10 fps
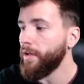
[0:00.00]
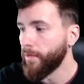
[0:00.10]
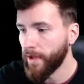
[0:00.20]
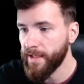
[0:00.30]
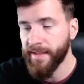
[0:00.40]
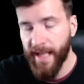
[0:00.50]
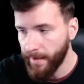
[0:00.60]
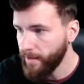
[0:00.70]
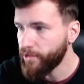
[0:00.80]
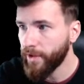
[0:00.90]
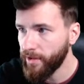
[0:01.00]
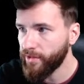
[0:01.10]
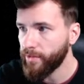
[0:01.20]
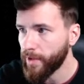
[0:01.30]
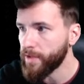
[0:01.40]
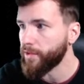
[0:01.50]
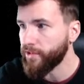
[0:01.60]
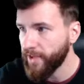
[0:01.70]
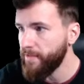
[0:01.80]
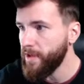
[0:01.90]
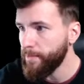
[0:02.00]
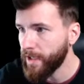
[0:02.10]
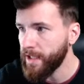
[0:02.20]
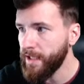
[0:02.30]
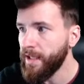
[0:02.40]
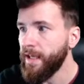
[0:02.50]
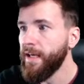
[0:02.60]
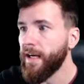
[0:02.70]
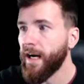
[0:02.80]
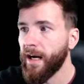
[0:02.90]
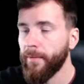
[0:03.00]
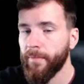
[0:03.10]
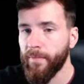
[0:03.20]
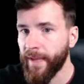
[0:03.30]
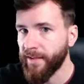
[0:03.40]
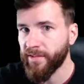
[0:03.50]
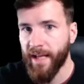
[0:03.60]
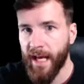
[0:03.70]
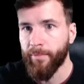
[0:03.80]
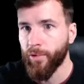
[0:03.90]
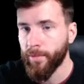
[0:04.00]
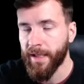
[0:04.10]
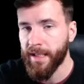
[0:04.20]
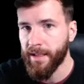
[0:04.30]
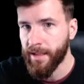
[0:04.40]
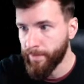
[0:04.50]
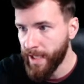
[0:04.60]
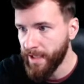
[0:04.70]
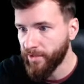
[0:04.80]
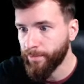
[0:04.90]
right, to gain interest, right, they're saving money, that's going to have more money in banks.